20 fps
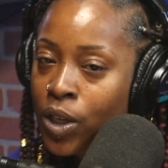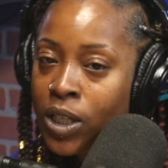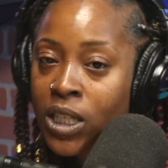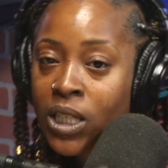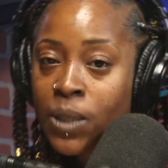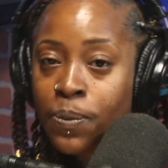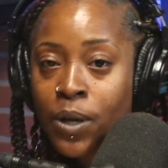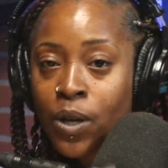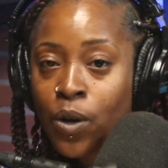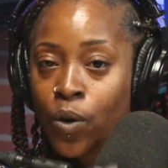and
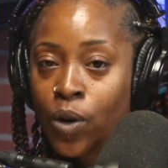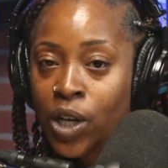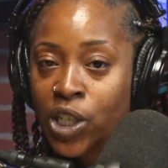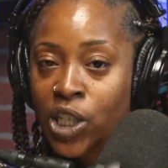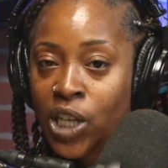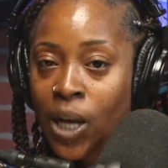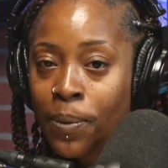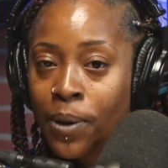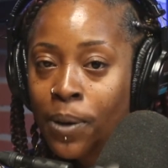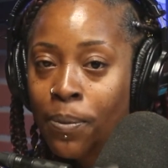speak on it.
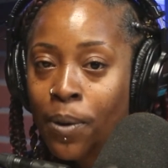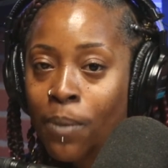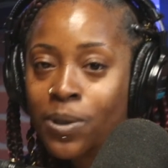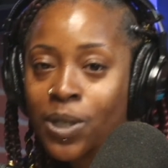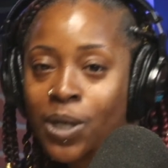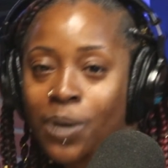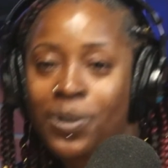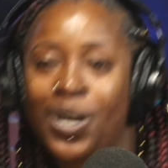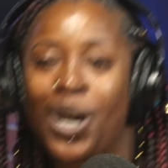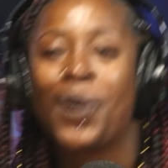Chop It Up
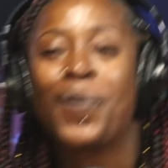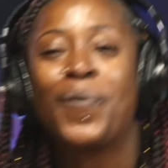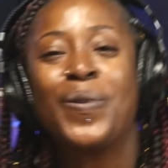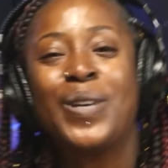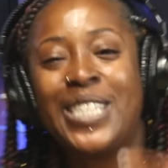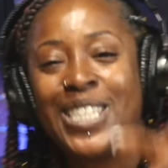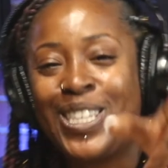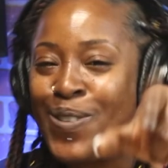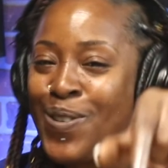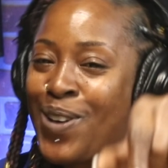Barbershop Talk.
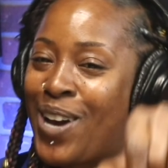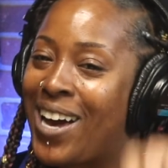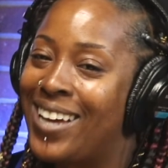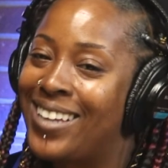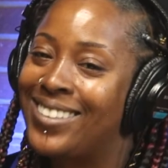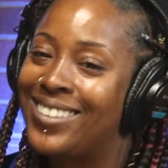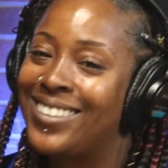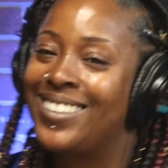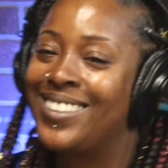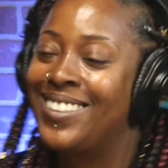We'll see you guys.